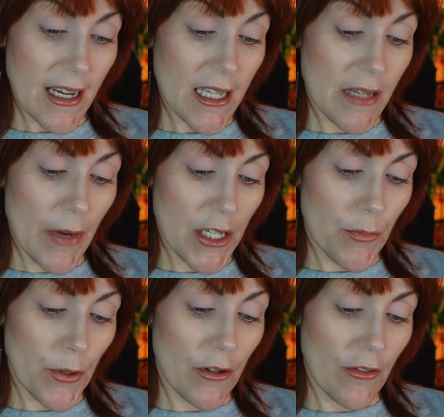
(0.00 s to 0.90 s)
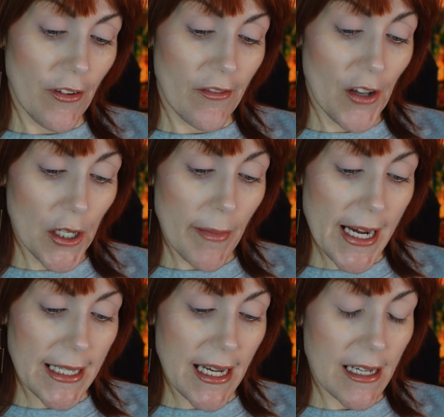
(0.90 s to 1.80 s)
Smudge Proof
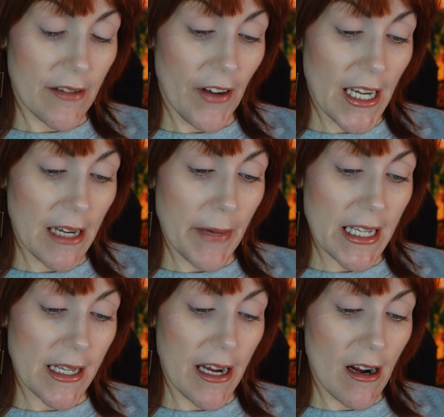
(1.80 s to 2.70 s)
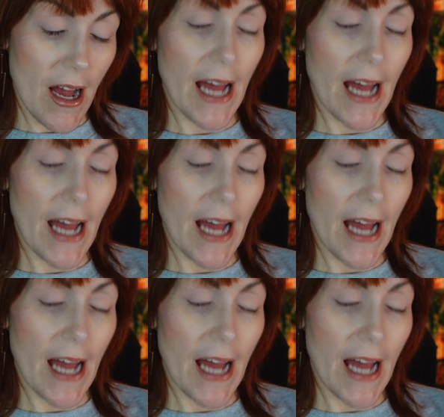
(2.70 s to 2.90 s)
Volumizing and Defining Mascara.